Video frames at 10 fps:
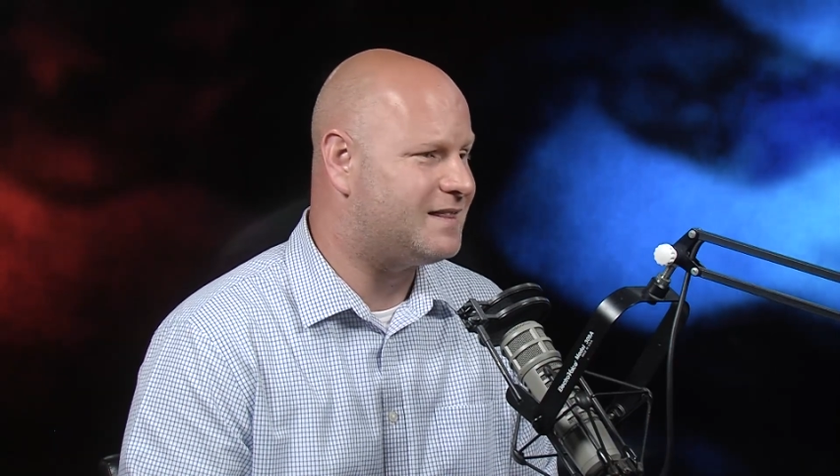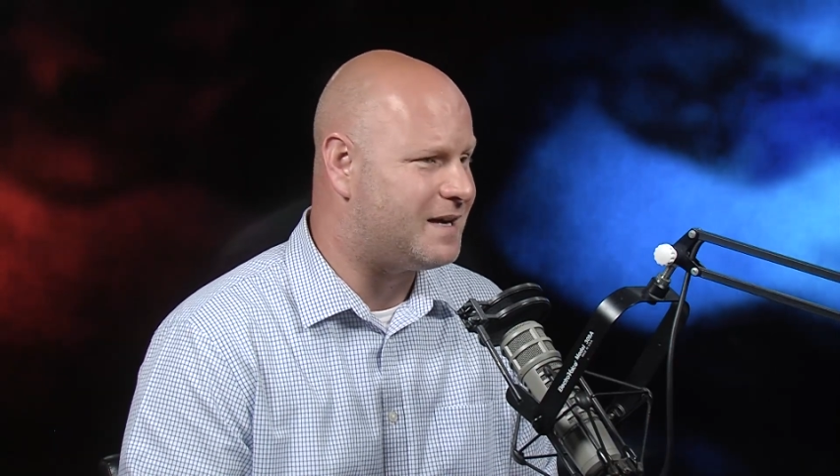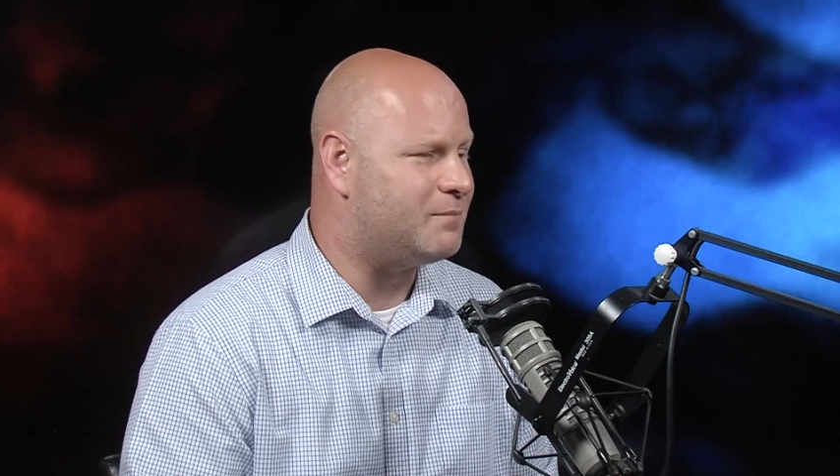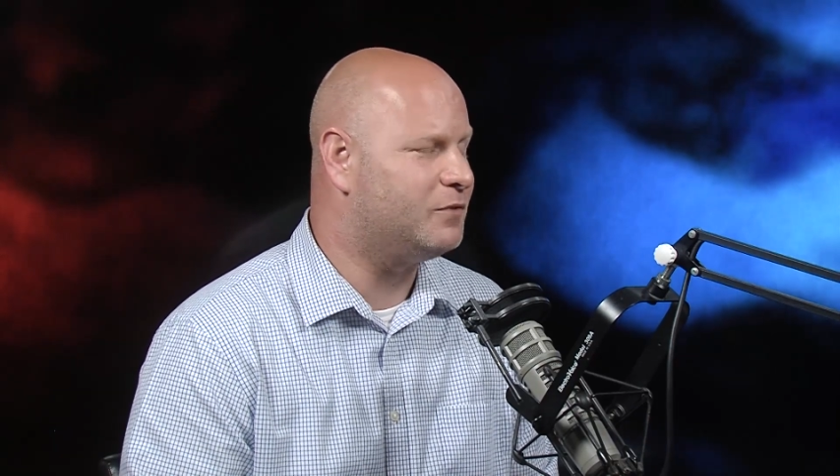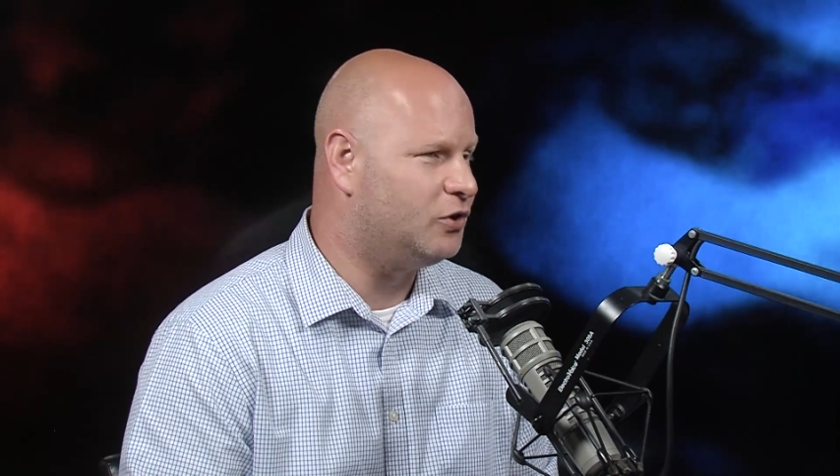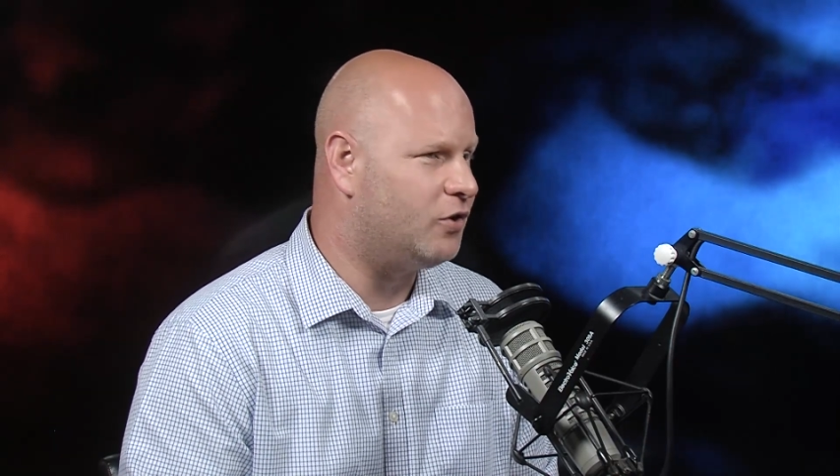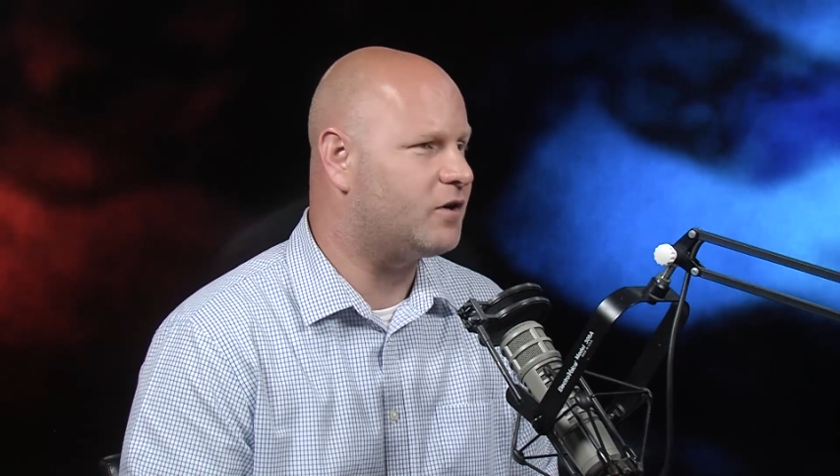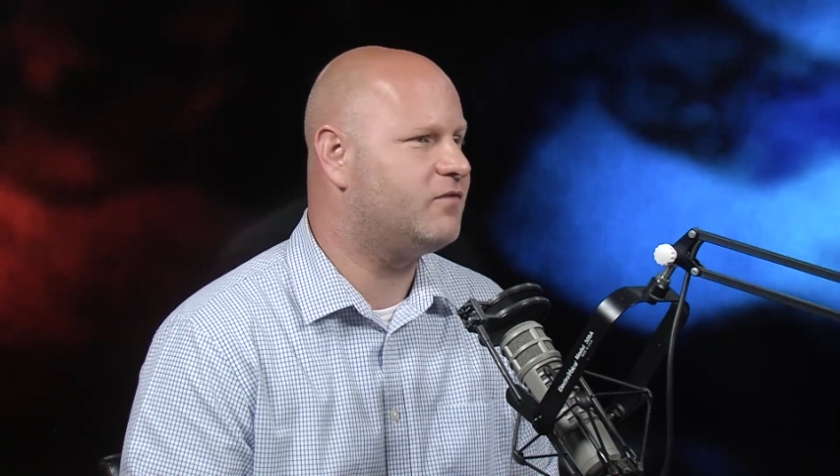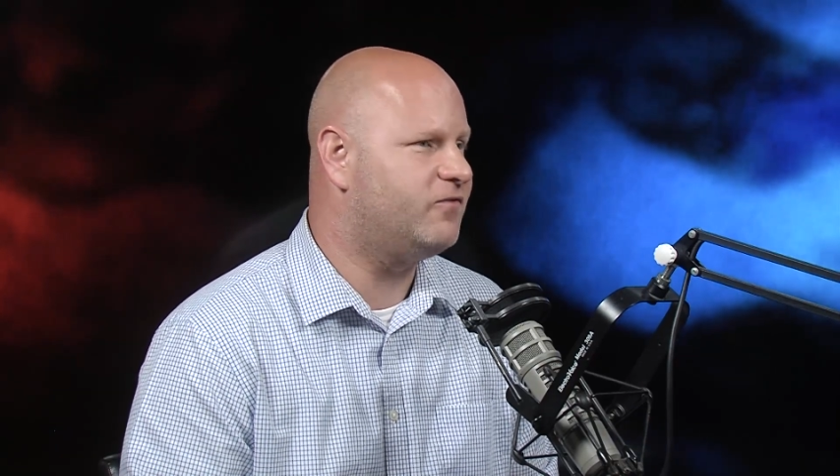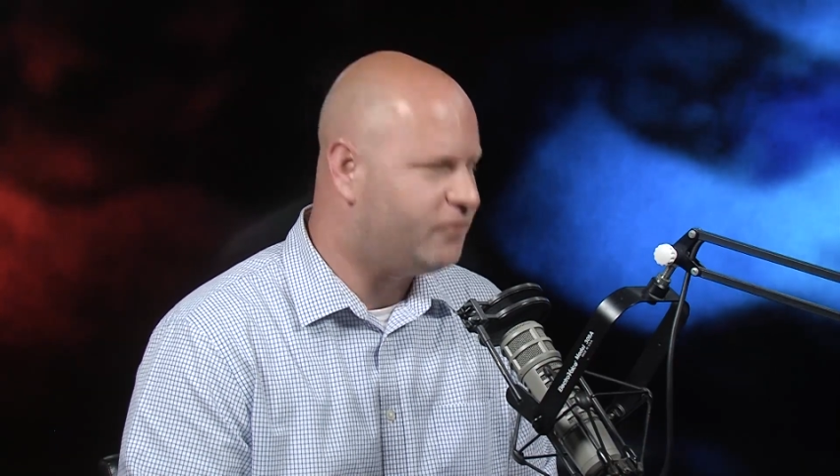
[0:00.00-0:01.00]
them
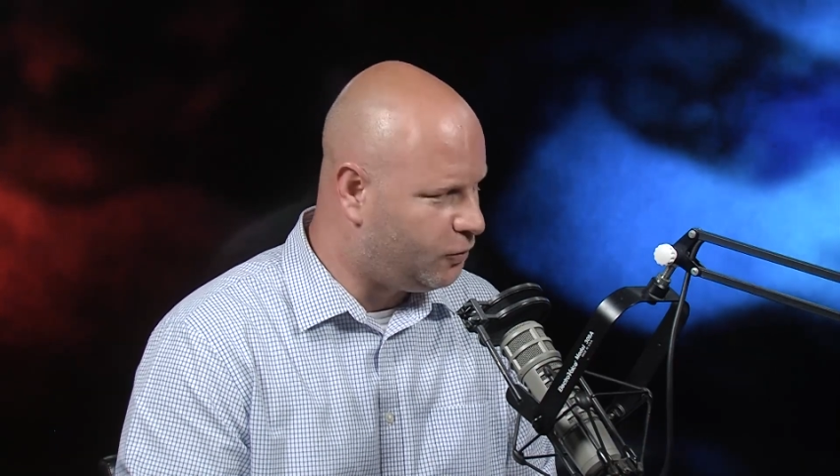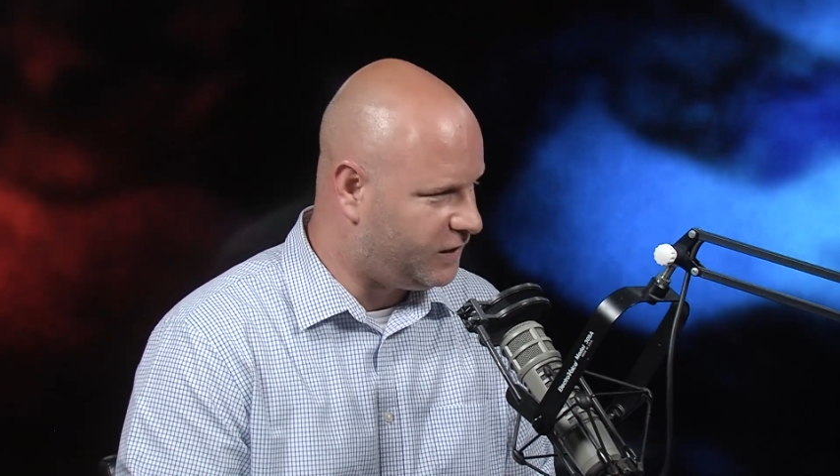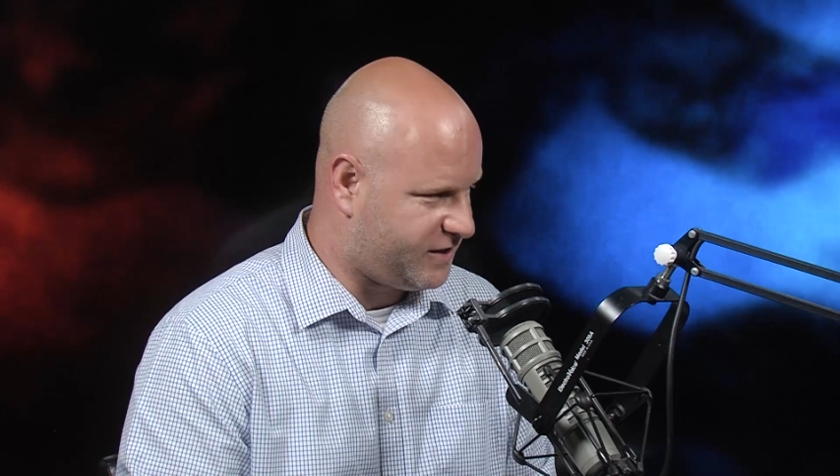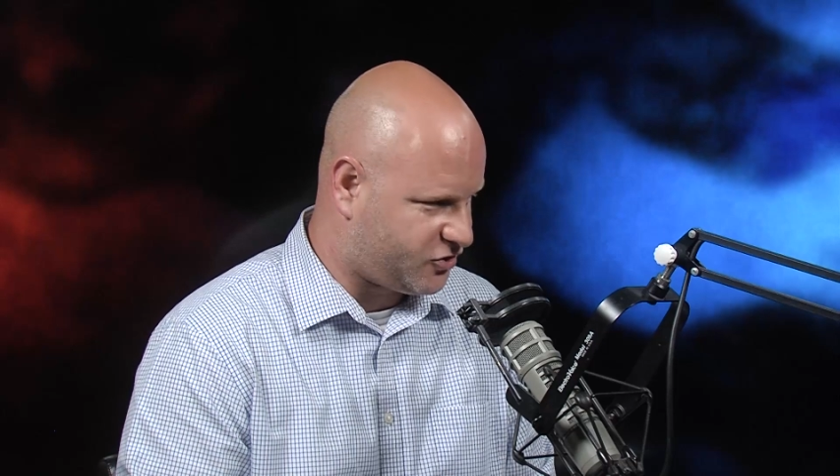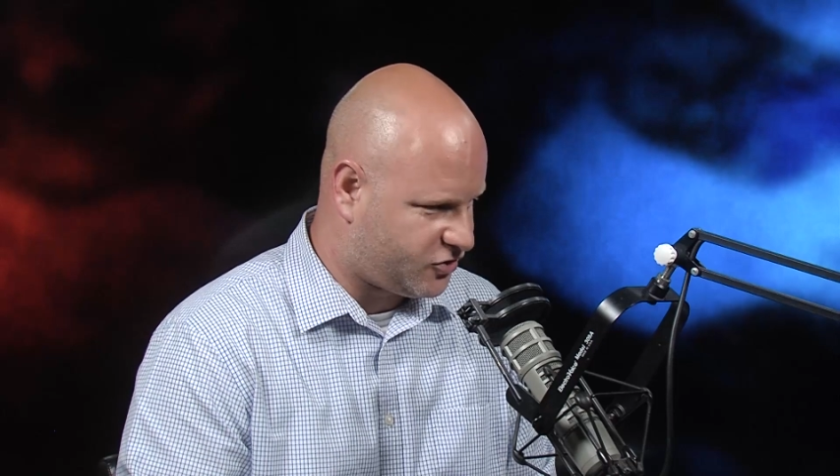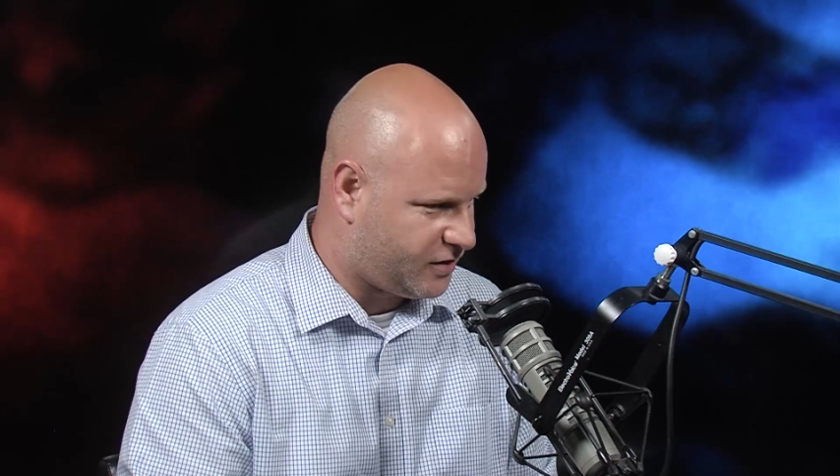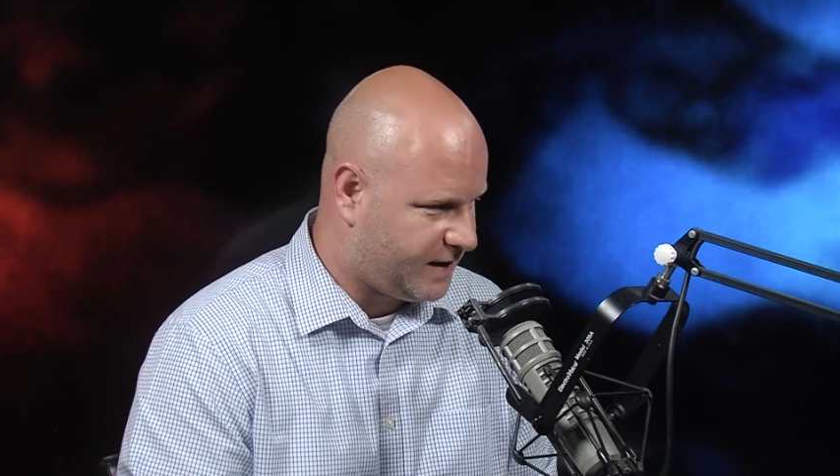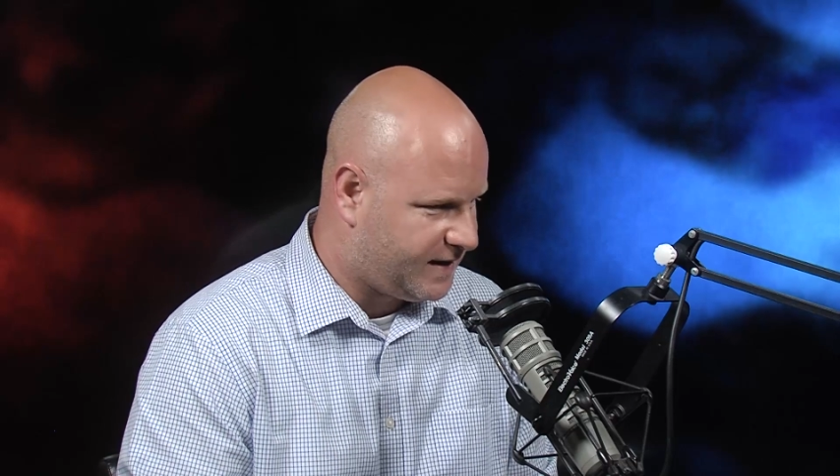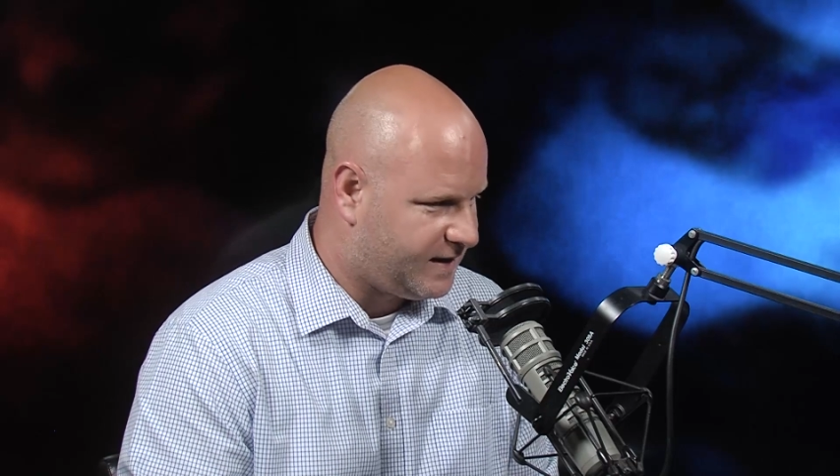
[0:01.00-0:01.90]
look foolish.